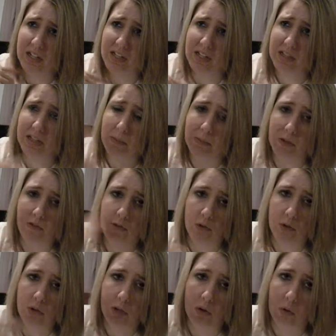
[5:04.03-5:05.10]
they did something
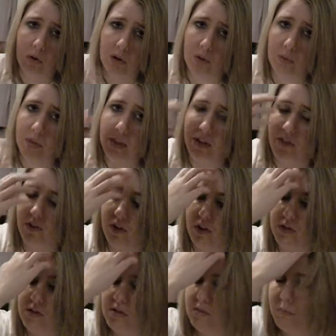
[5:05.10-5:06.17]
for New York, when they
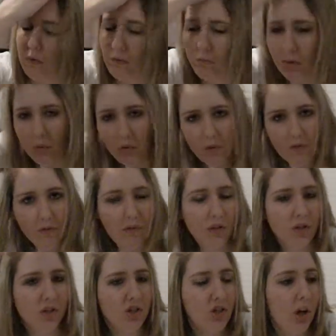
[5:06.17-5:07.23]
first promoted for
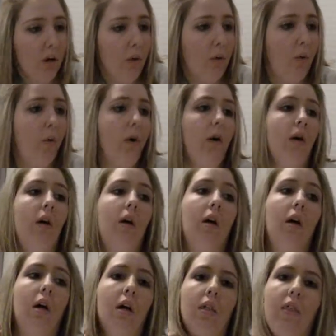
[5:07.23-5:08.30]
the show,
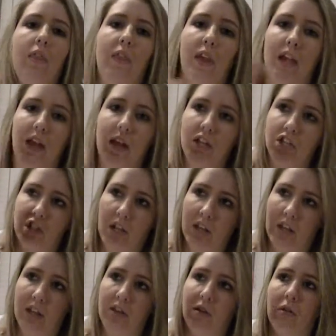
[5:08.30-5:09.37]
they each
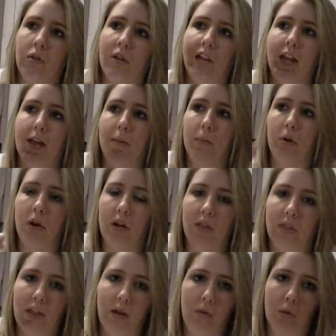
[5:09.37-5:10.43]
had their own camera
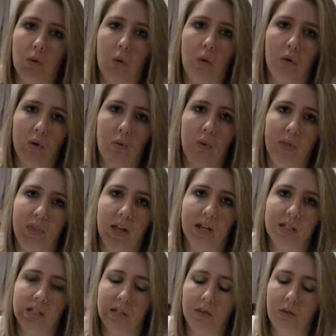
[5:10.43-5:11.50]
and they recorded what
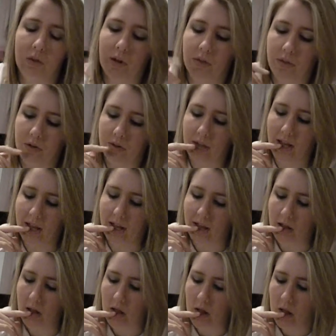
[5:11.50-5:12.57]
they did throughout their day.